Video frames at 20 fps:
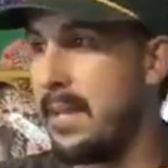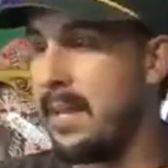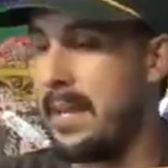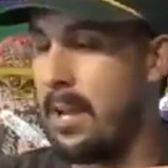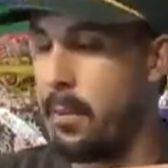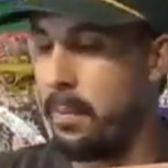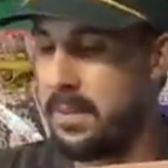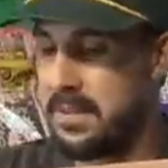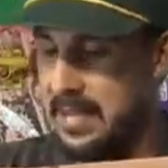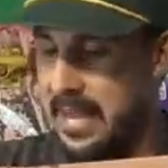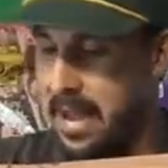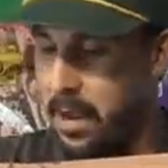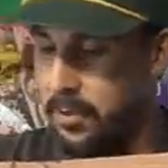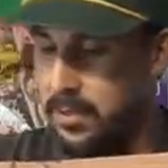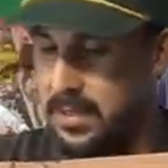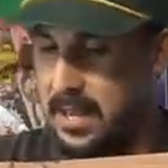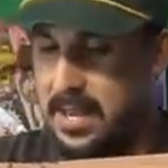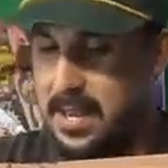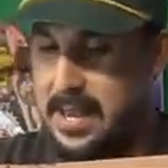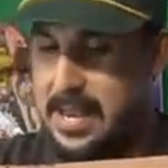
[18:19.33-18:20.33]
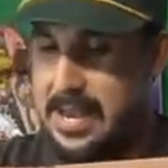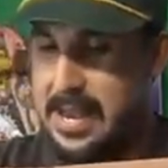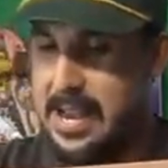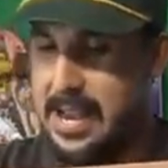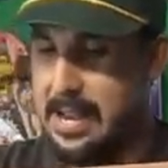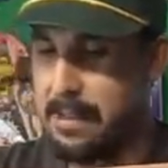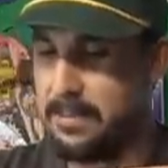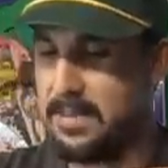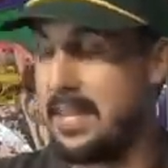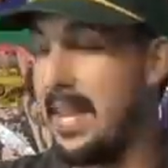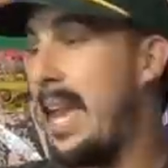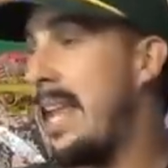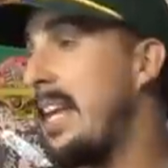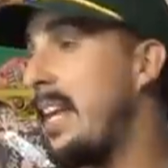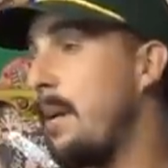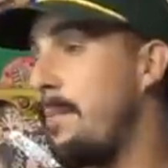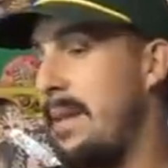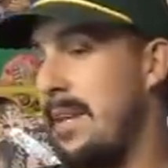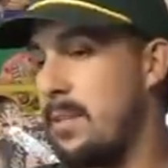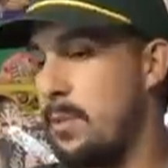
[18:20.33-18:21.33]
can help us out. Um,
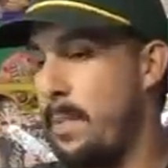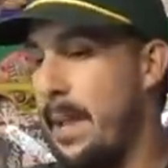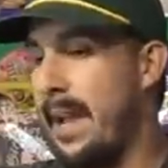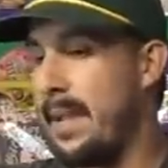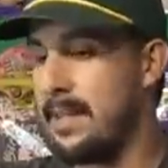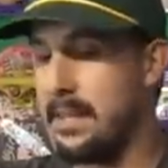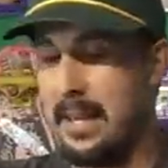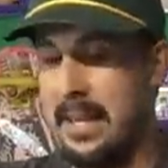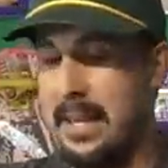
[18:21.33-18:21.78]
scanning can be inspec-